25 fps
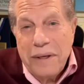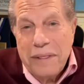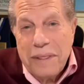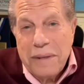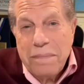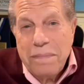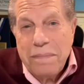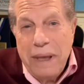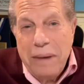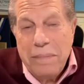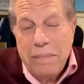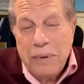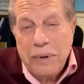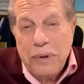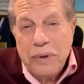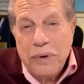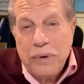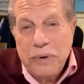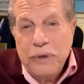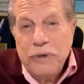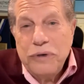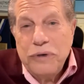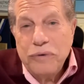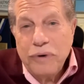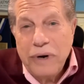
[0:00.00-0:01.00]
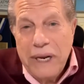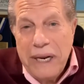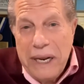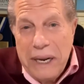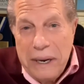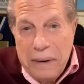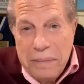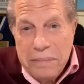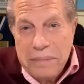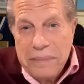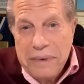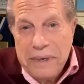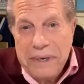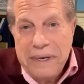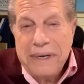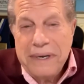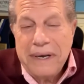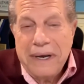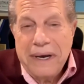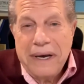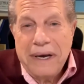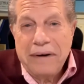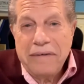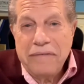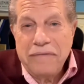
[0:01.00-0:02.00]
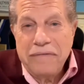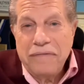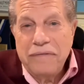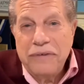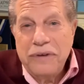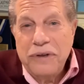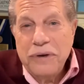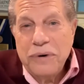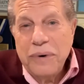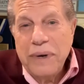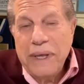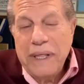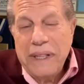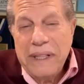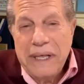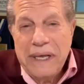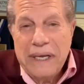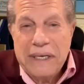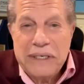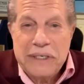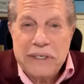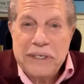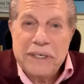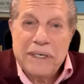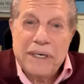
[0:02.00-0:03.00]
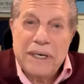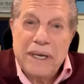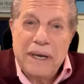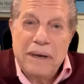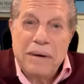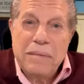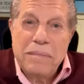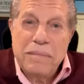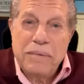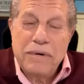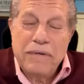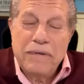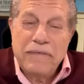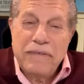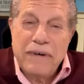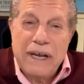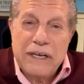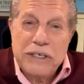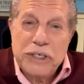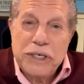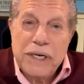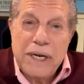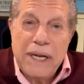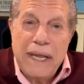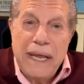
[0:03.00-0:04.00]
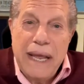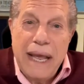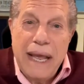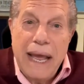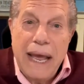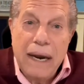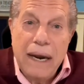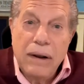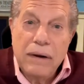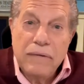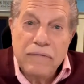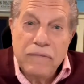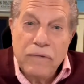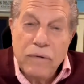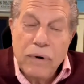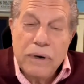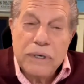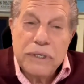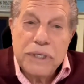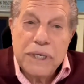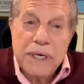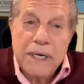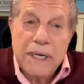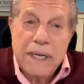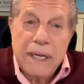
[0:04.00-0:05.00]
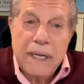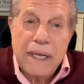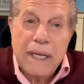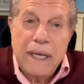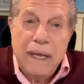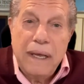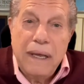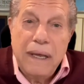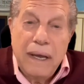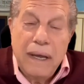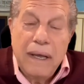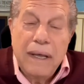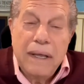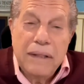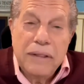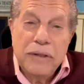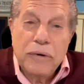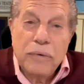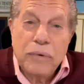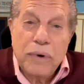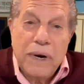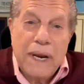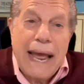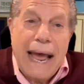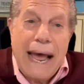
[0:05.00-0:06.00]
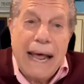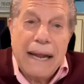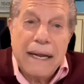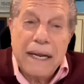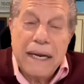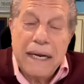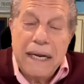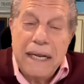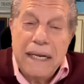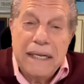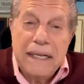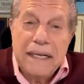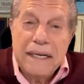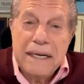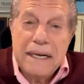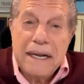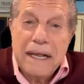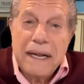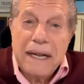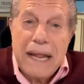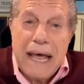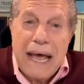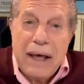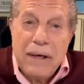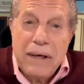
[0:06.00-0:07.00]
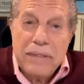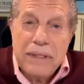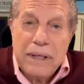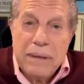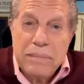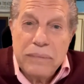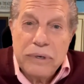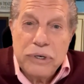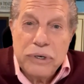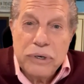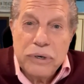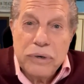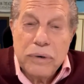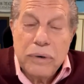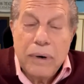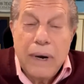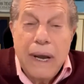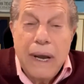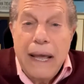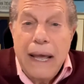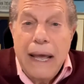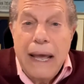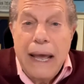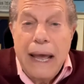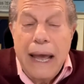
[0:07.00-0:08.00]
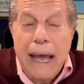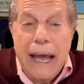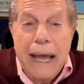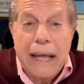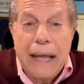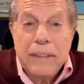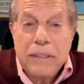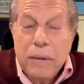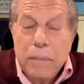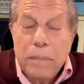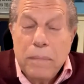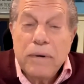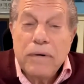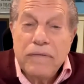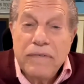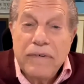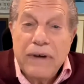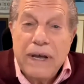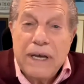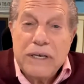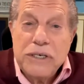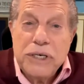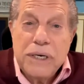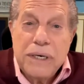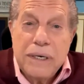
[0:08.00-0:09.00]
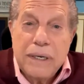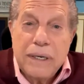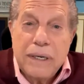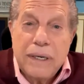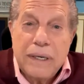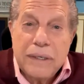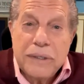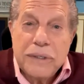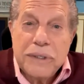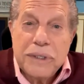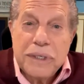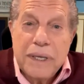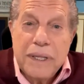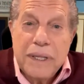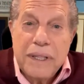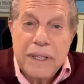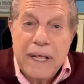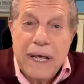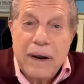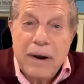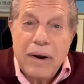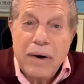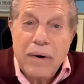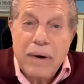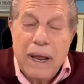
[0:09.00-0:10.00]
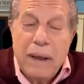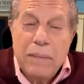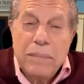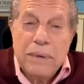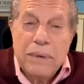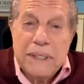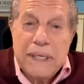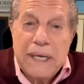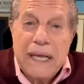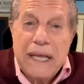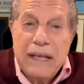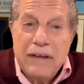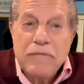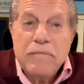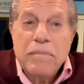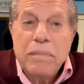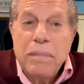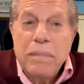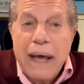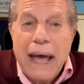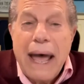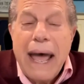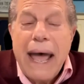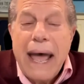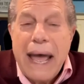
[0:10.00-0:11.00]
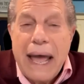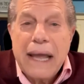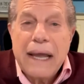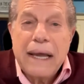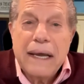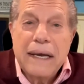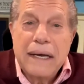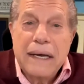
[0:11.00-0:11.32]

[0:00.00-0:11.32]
people who dreamed of doing this professionally, and unfortunately, the reality didn't allow them to, and the professionals that are able to give back